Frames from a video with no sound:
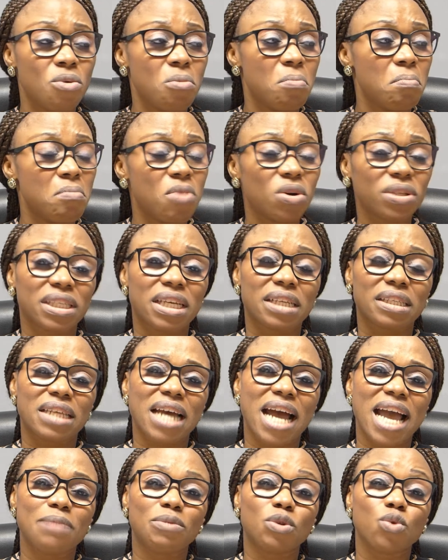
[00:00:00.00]
Most at
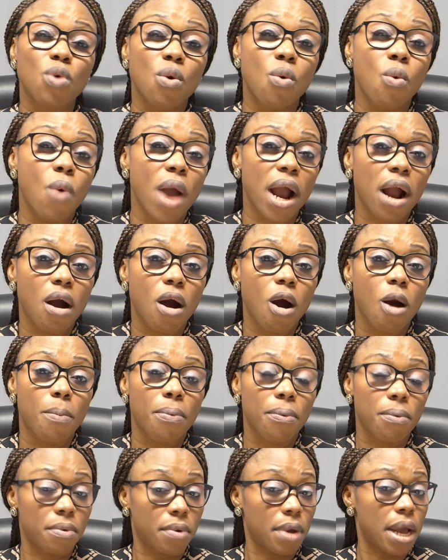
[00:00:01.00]
times we wake
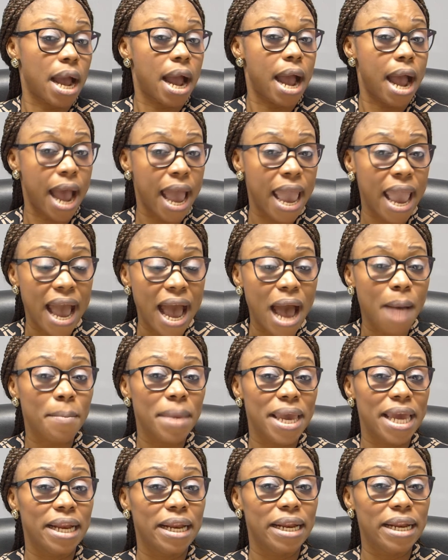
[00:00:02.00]
up I am
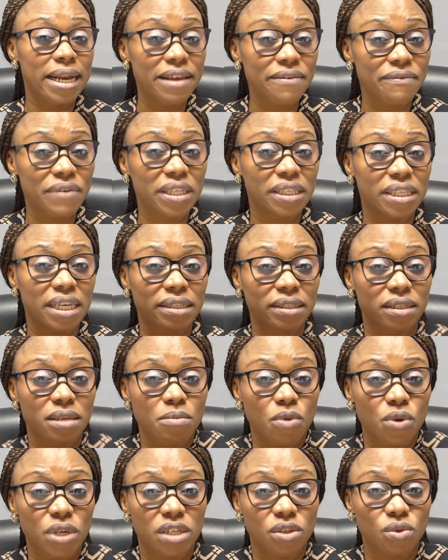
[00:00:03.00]
a living
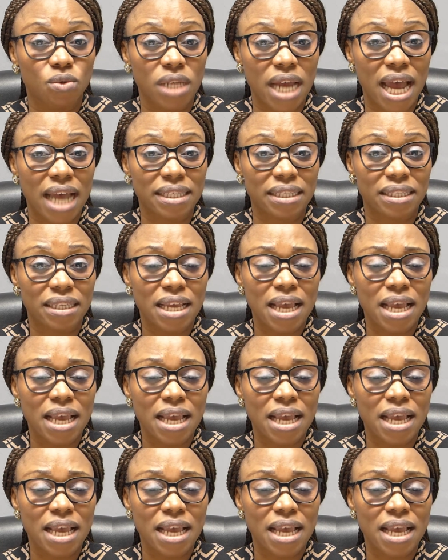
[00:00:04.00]
testimony to that.